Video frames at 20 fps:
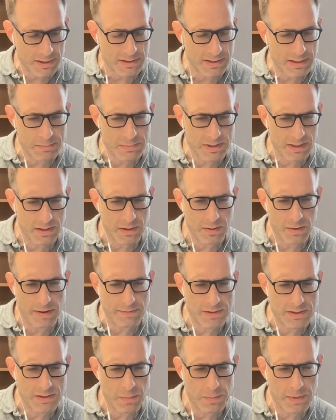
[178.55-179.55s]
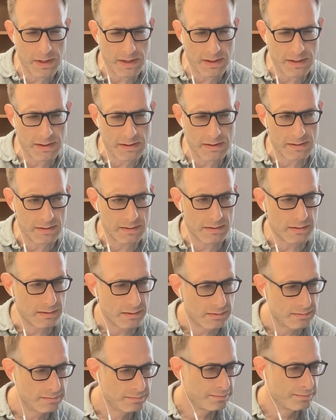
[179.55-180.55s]
seems like you have so many
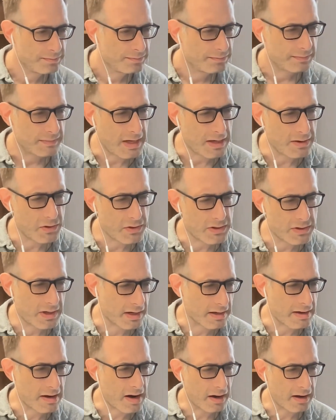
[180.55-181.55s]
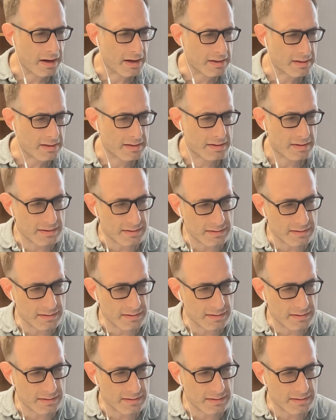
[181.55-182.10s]
interesting nuggets,